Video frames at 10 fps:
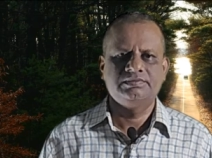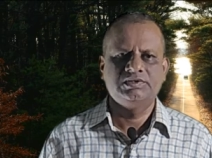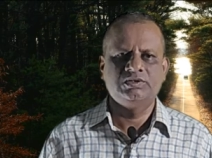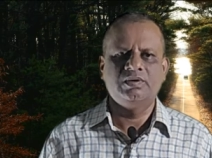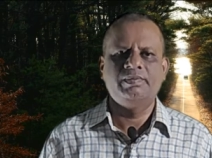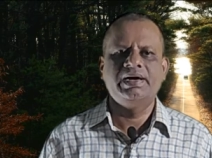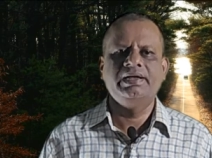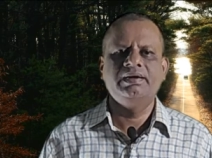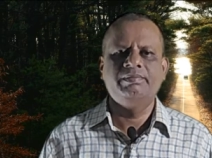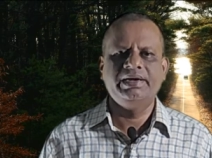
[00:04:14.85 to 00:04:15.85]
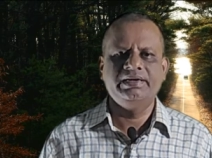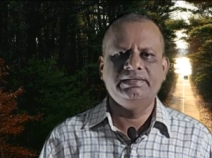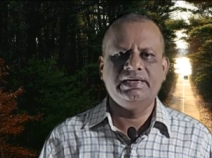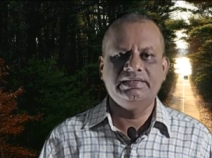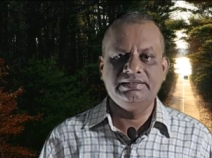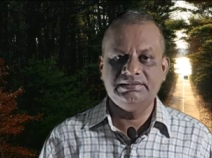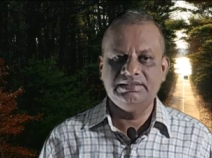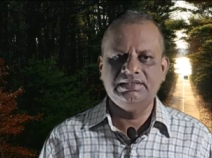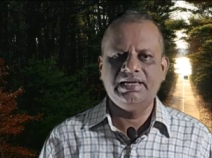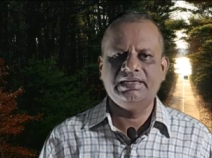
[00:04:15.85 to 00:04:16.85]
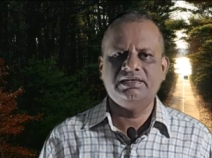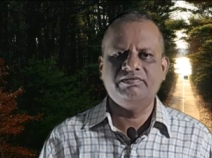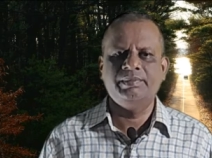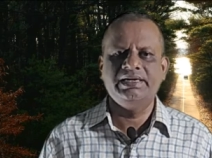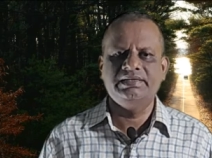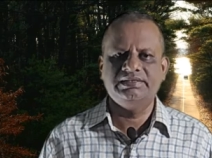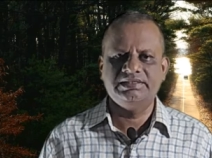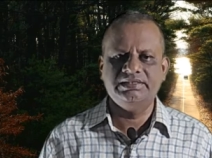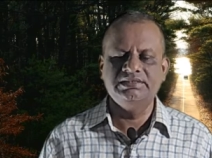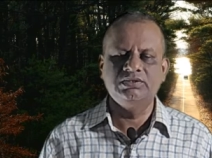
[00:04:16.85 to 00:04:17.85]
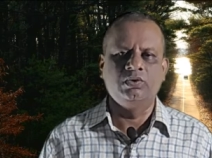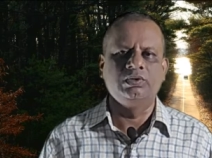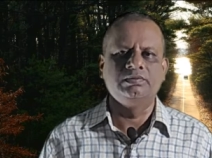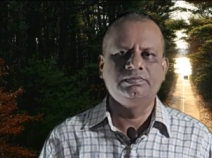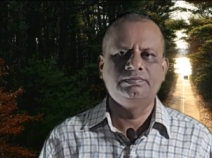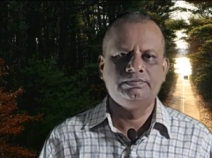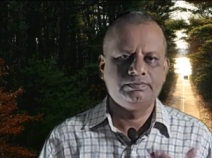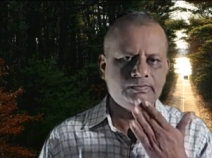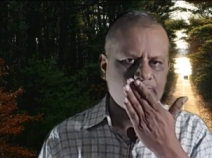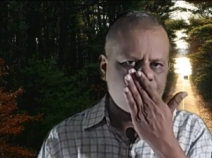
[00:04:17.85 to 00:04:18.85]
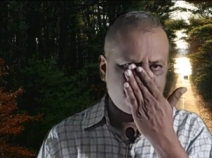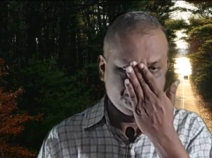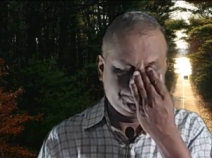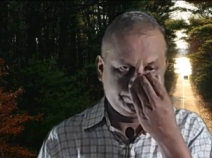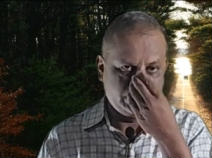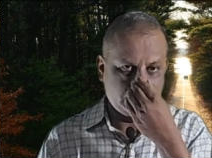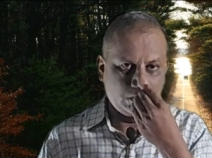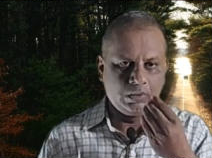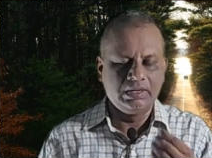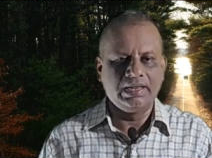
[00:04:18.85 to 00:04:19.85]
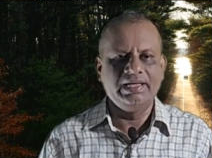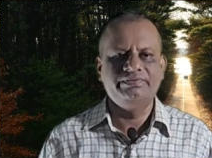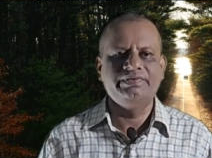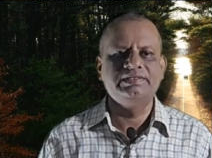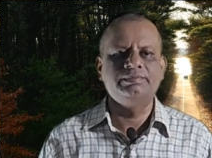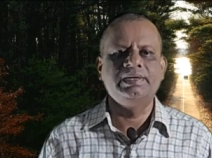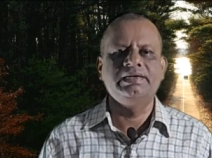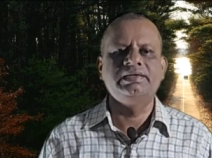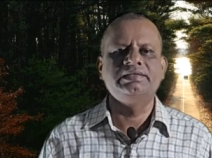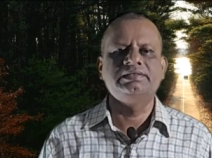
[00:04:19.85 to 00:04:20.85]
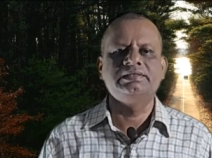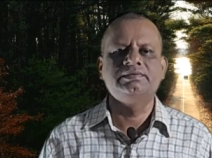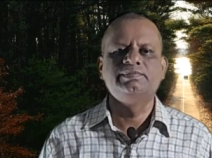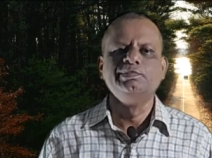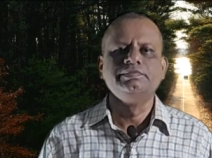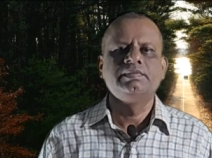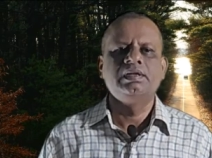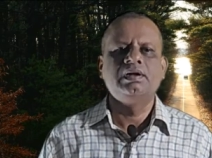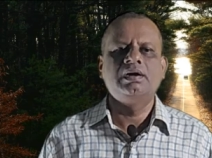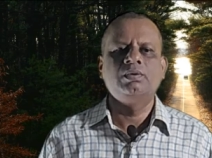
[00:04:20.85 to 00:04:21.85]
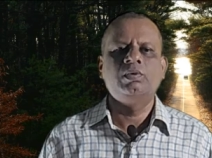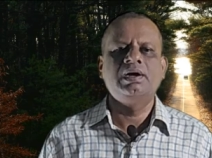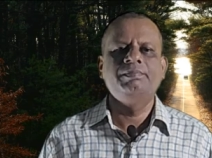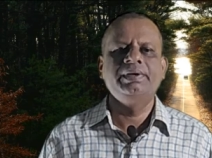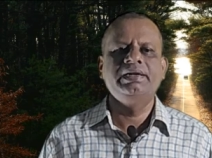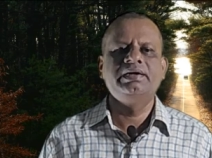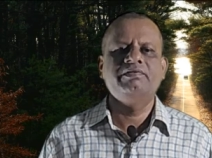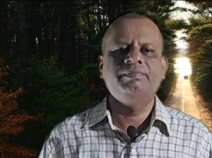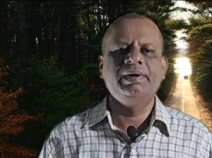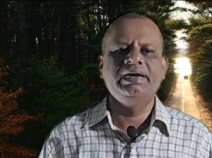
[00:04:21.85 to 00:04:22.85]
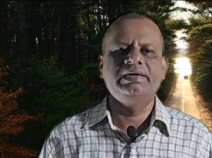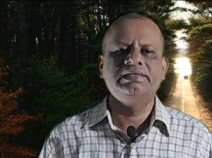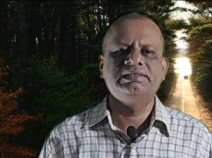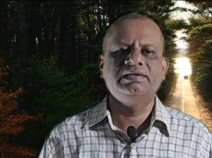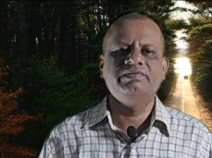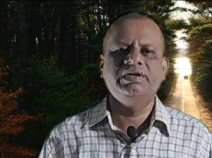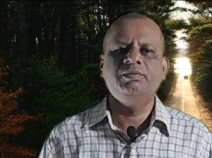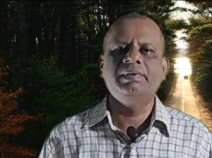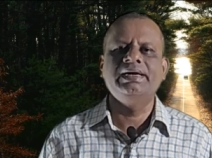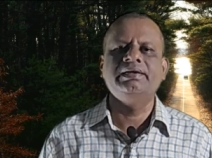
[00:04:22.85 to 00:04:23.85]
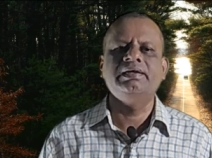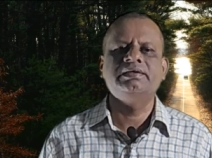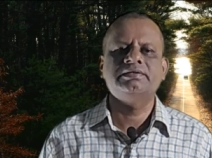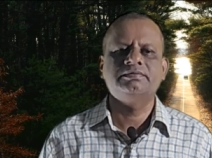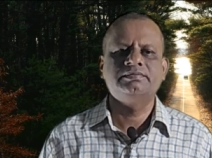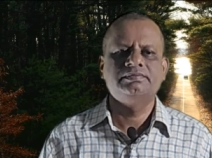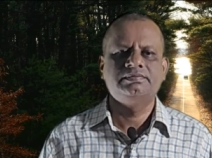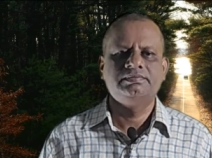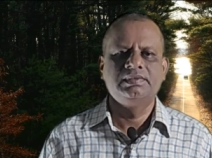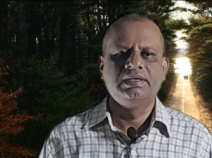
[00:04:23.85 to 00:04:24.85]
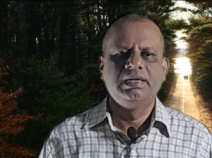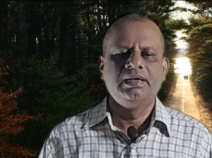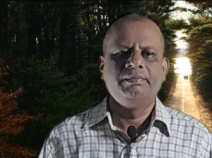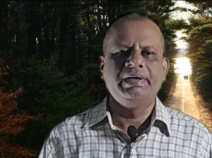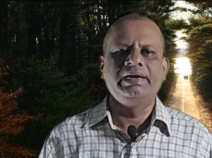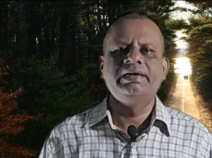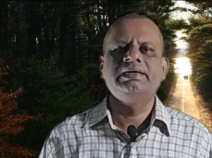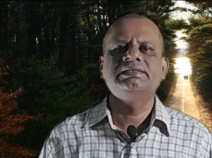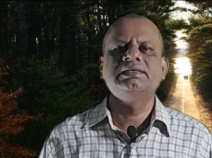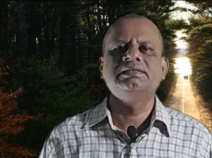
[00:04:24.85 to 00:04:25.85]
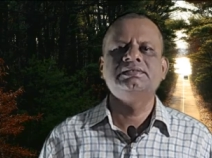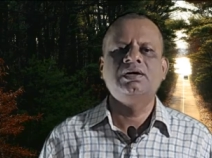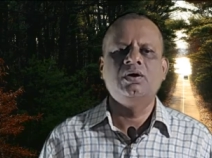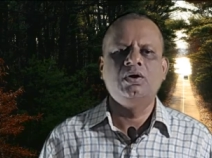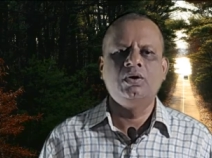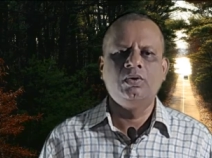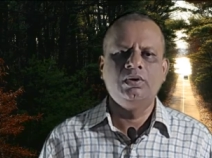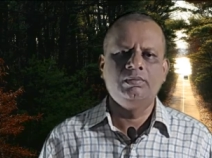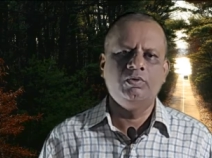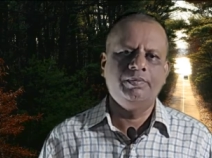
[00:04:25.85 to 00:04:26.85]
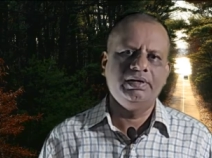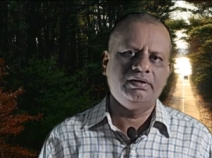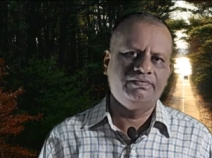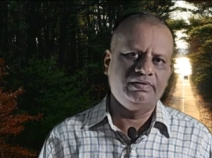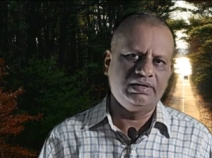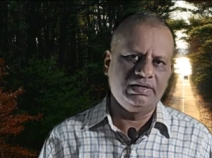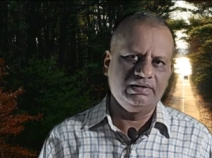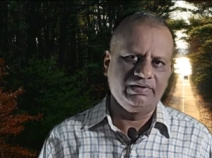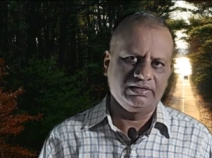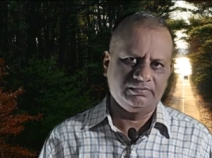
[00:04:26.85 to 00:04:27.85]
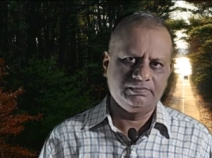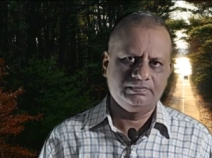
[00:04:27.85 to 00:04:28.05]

So a mind, a brain, that is in the act of meditation is whole. The whole life is meditation, not one period of meditation when you meditate. Meditation is the whole movement of living.